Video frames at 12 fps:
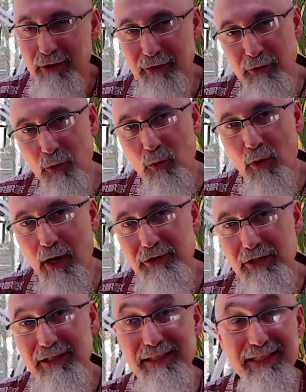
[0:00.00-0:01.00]
you're
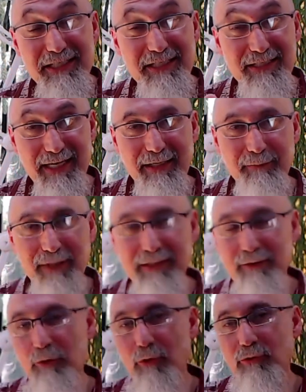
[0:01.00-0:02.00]
watching this segment
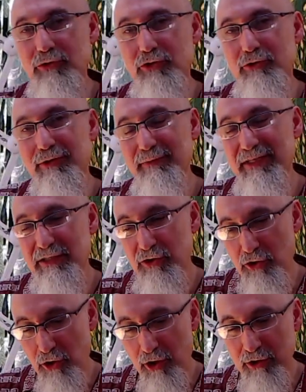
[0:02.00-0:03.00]
and the whole stream is
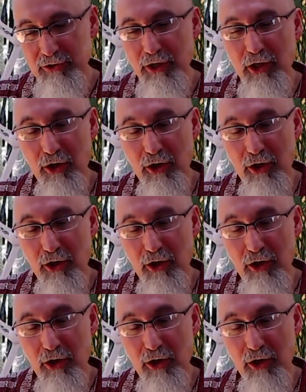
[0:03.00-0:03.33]
not